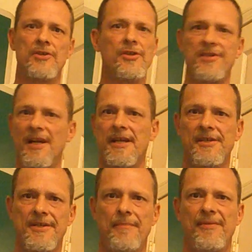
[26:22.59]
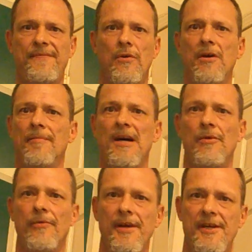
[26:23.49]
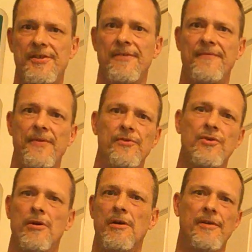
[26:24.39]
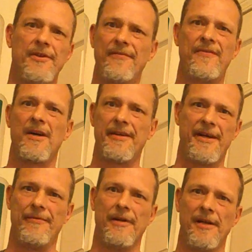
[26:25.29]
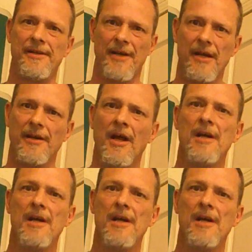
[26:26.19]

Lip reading: Just like I said before about Reese and Futura, what the fuck have they really done?